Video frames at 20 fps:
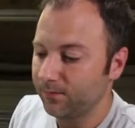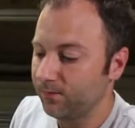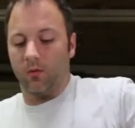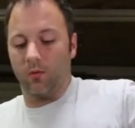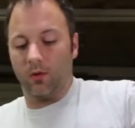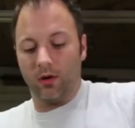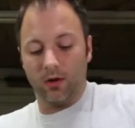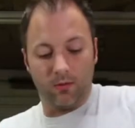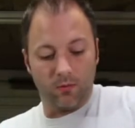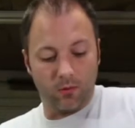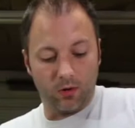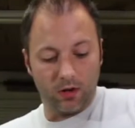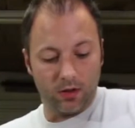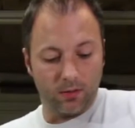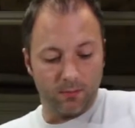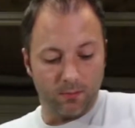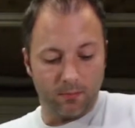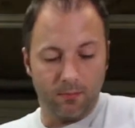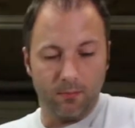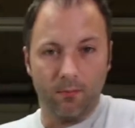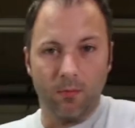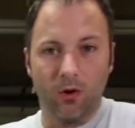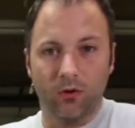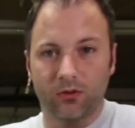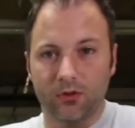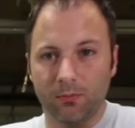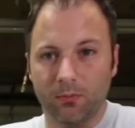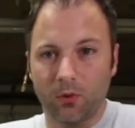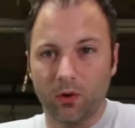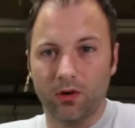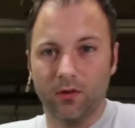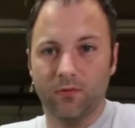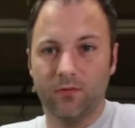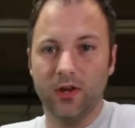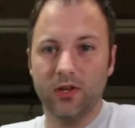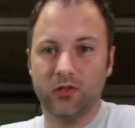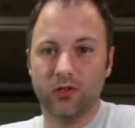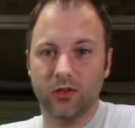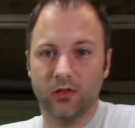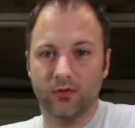One of the most important
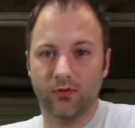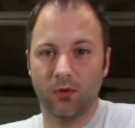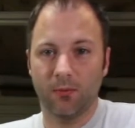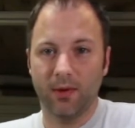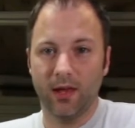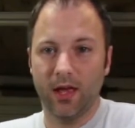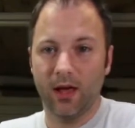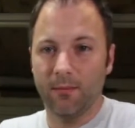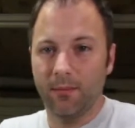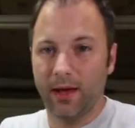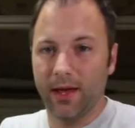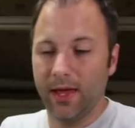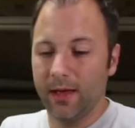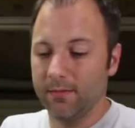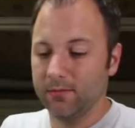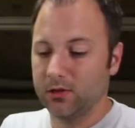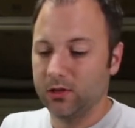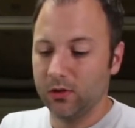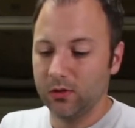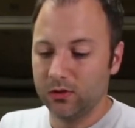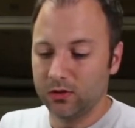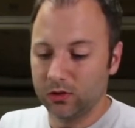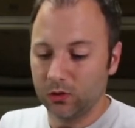features for me on my M2 is